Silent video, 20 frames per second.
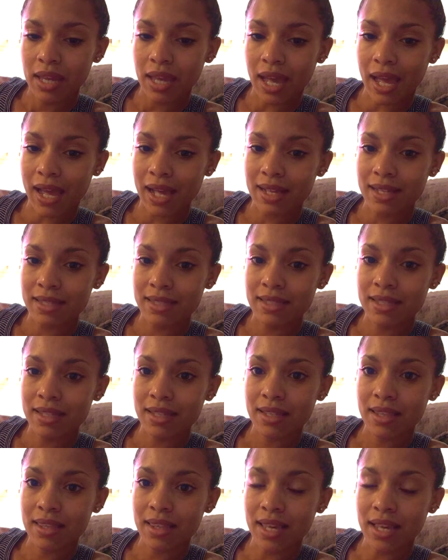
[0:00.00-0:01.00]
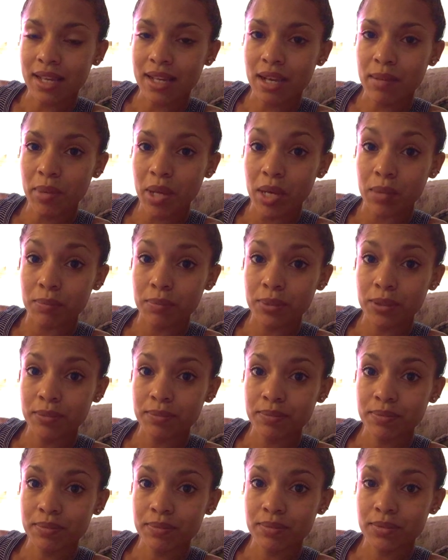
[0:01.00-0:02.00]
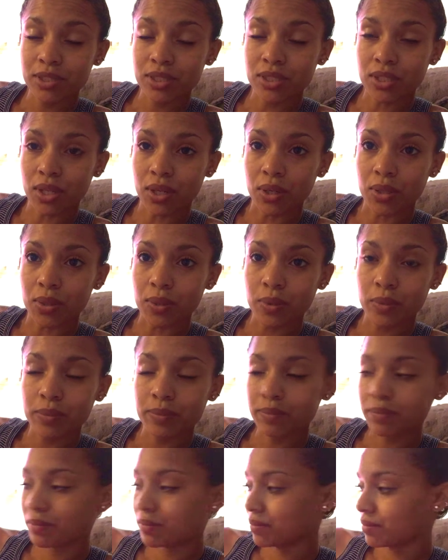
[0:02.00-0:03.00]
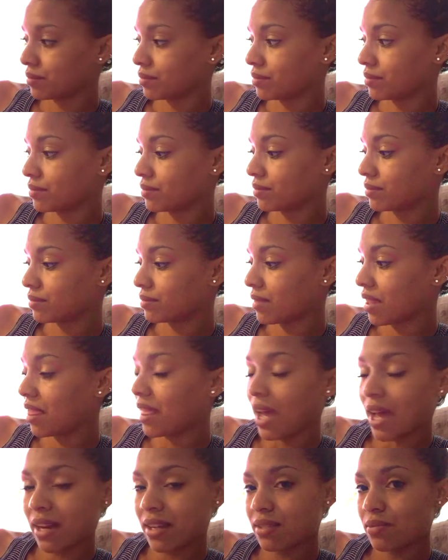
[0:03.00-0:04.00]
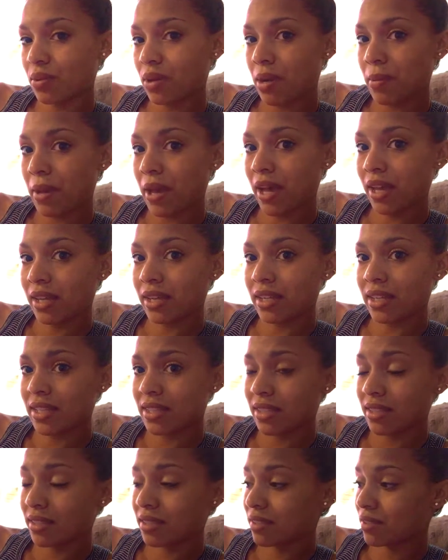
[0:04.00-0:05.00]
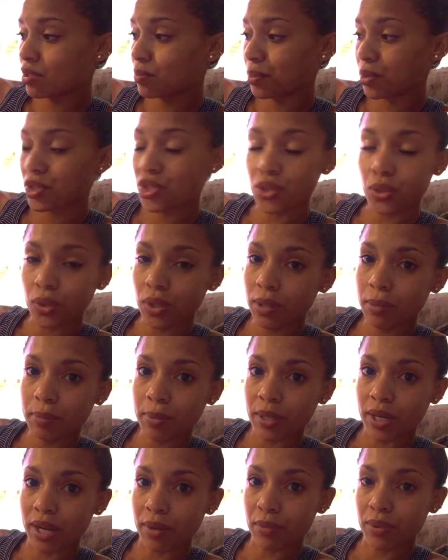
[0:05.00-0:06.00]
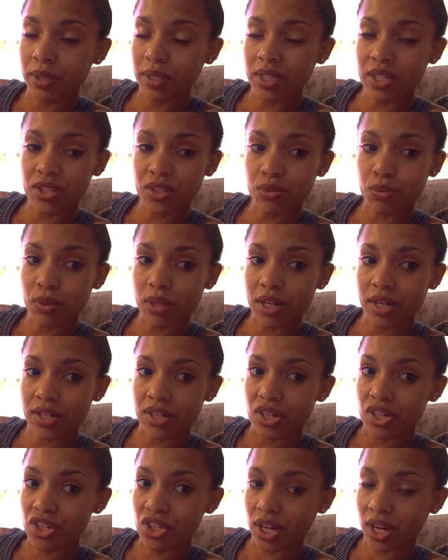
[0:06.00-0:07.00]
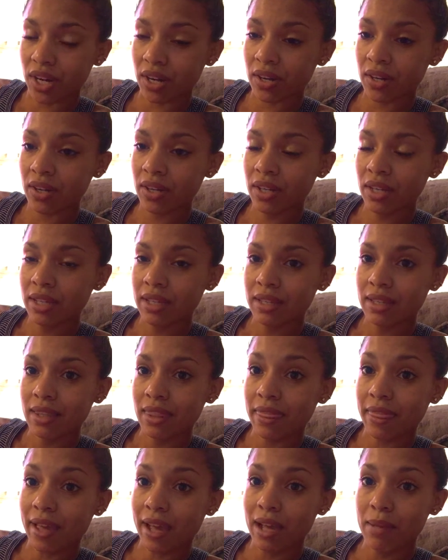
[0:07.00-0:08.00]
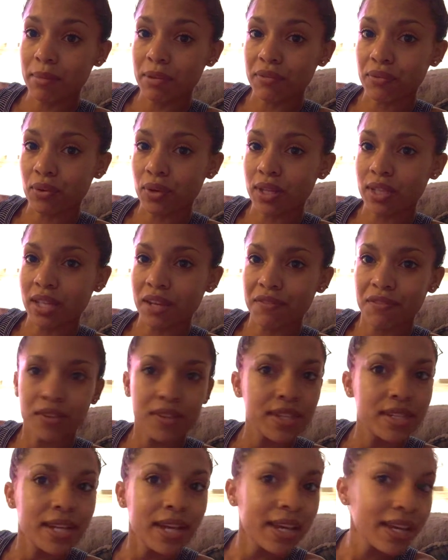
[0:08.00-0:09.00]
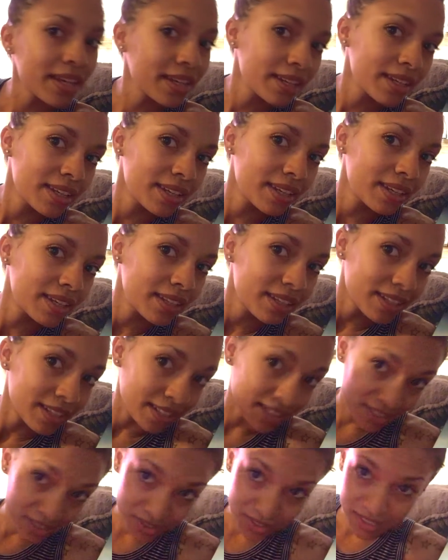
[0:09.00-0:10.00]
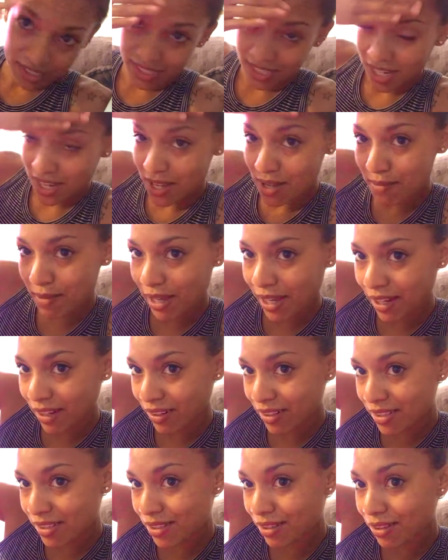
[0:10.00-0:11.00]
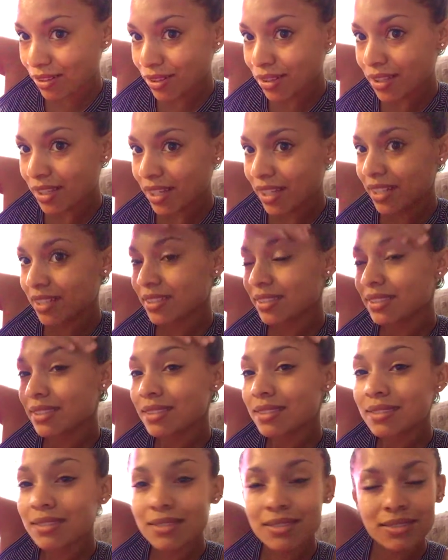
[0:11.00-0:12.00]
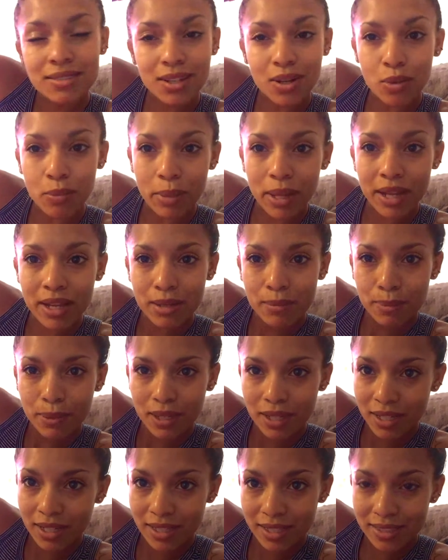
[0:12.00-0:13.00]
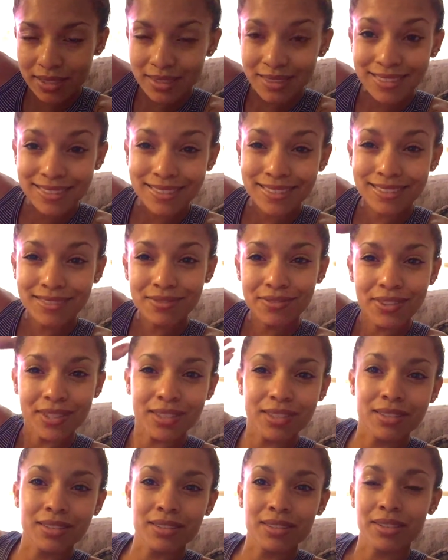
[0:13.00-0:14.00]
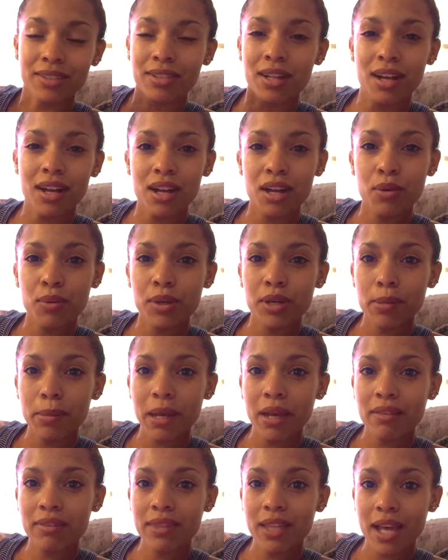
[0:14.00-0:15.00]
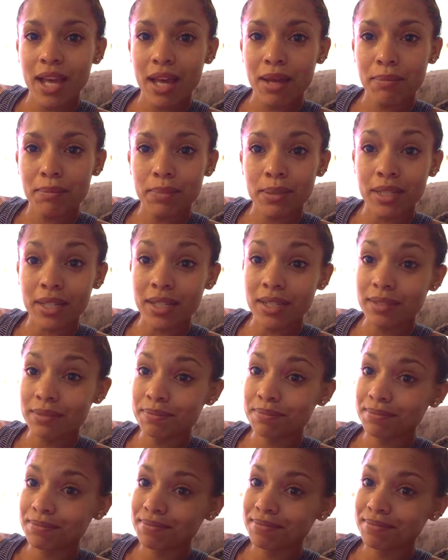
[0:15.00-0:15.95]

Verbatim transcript: as they come up. So that is where I'm at. And this is super short, but I really just wanted to share that before I left for the day. As you can tell, my hair is curly, no makeup on, feeling a little awkward about that, but